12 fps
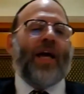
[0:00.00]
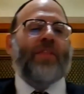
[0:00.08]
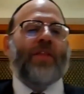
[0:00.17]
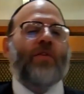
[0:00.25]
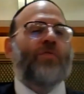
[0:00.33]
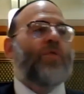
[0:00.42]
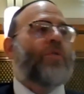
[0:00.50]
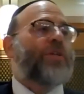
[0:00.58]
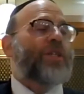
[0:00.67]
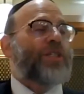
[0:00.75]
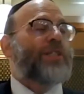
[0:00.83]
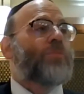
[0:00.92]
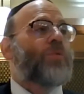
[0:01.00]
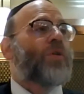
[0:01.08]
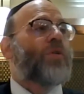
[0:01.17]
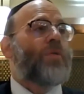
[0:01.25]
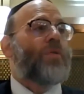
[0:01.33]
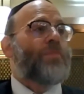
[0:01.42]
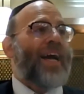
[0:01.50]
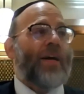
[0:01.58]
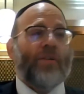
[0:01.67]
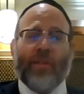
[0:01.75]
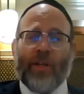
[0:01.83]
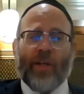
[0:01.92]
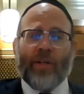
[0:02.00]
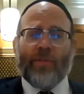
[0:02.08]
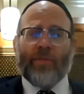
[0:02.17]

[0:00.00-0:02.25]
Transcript: and therefore it's a smaller amount